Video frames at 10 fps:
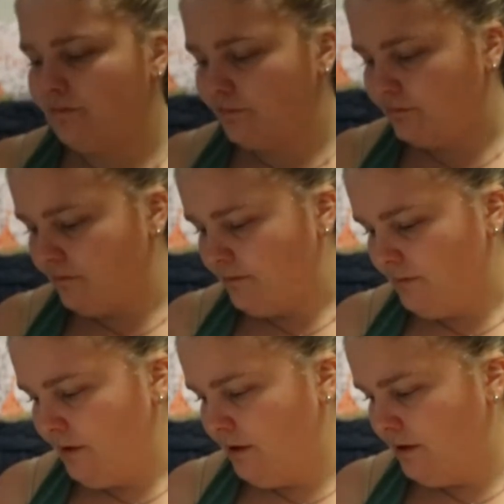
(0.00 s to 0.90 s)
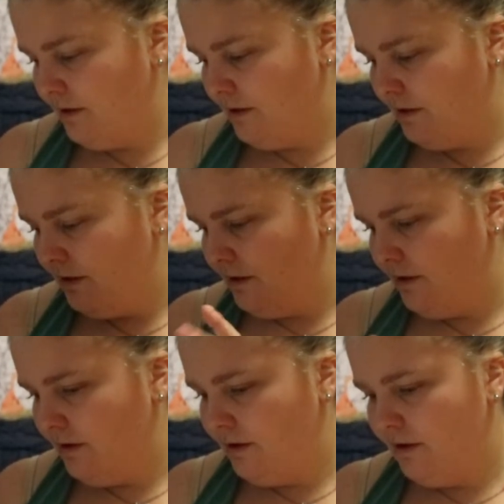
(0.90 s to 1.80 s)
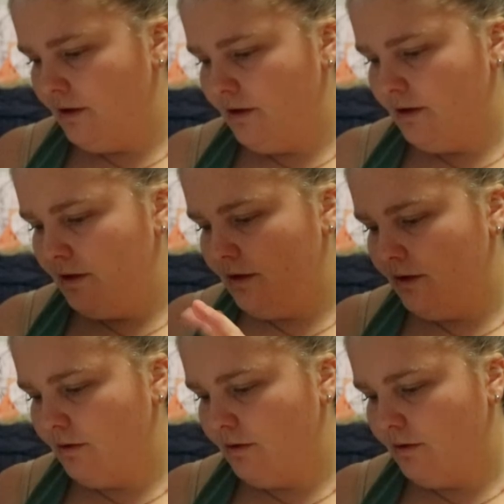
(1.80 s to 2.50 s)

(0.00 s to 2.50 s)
Nobody speaks.